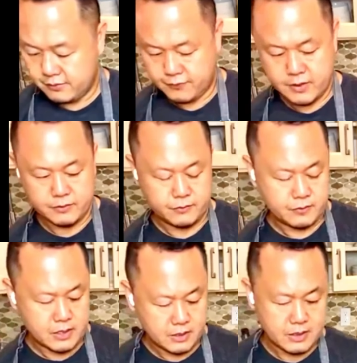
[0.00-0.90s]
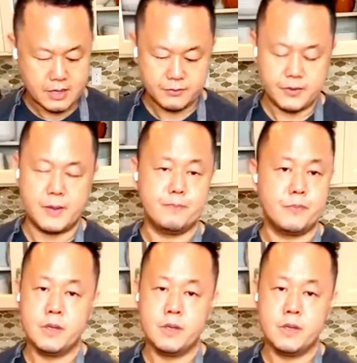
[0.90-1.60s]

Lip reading: friends, at a lot of